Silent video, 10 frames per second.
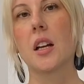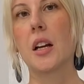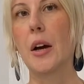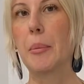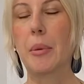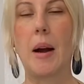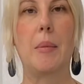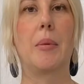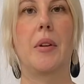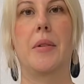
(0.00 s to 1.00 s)
gut
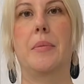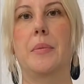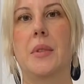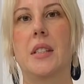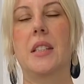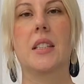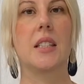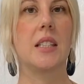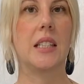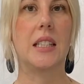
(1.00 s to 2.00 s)
problems,
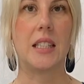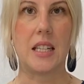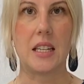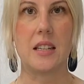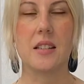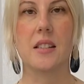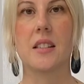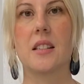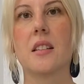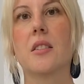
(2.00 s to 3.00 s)

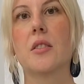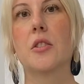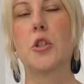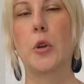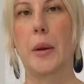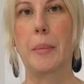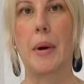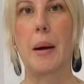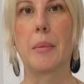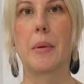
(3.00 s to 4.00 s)
disease, joint
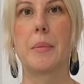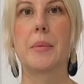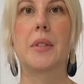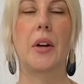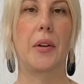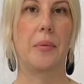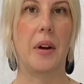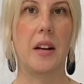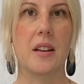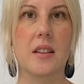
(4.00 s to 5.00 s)
problems,
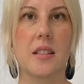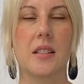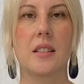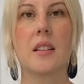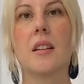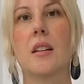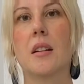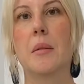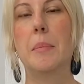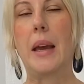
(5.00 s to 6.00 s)
arthritis,
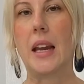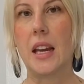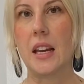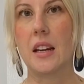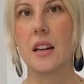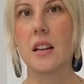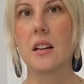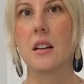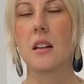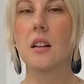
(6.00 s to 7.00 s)
pain,
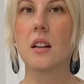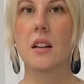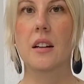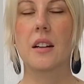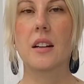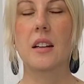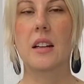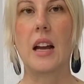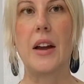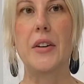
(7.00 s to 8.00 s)

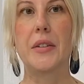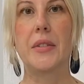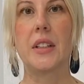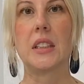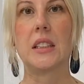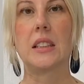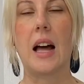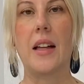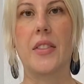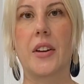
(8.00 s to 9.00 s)
kind of a
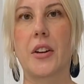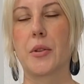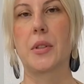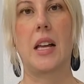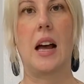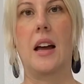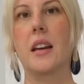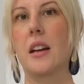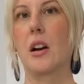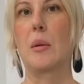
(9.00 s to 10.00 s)
lot that goes on
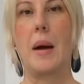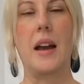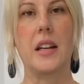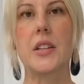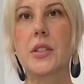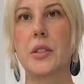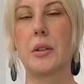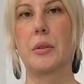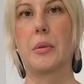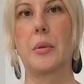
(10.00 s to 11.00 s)
in our bodies.
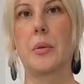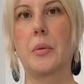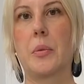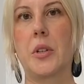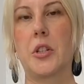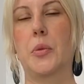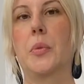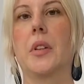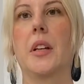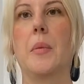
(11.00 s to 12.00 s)
So we just
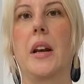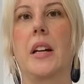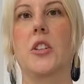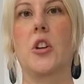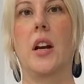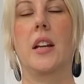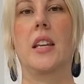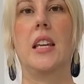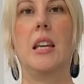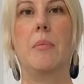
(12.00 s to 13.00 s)
really want to try to
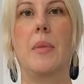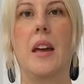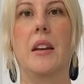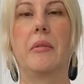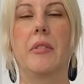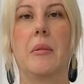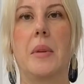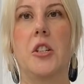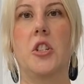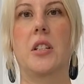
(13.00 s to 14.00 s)
keep that
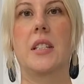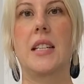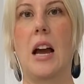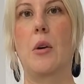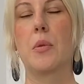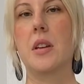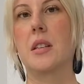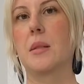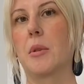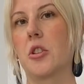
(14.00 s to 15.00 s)
inflammation down
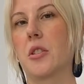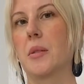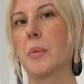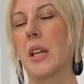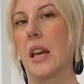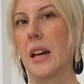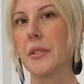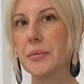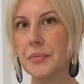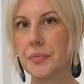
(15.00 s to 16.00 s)
as much as we
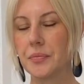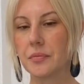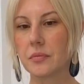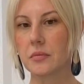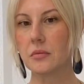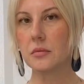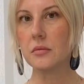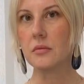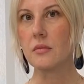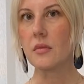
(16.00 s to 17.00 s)
can.
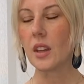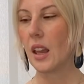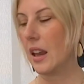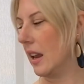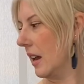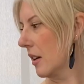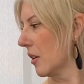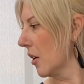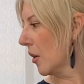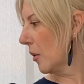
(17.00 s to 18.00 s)
And
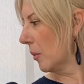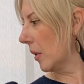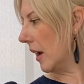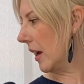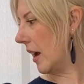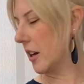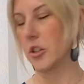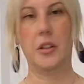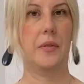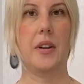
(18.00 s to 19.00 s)
what I
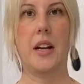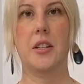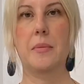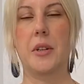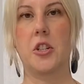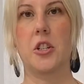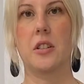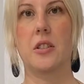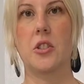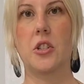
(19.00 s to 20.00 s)
actually forgot to
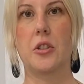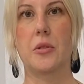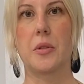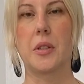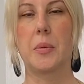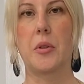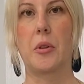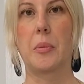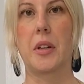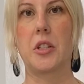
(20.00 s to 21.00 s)
mention too is we
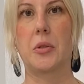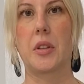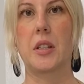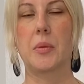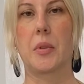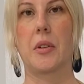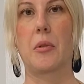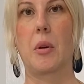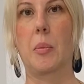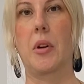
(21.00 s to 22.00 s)
normally do this with
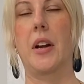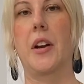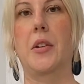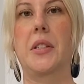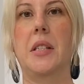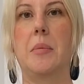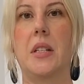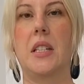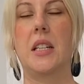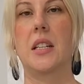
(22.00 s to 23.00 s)
incorporating our
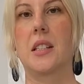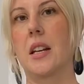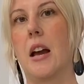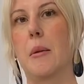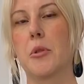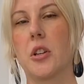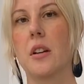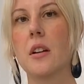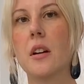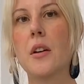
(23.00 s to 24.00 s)
CBD as an
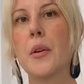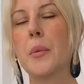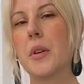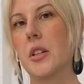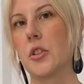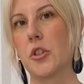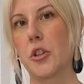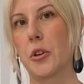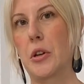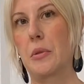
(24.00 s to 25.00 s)
option. We didn't
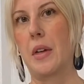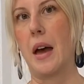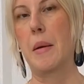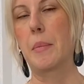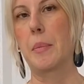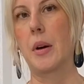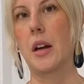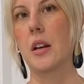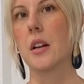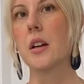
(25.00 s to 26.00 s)
show you that, but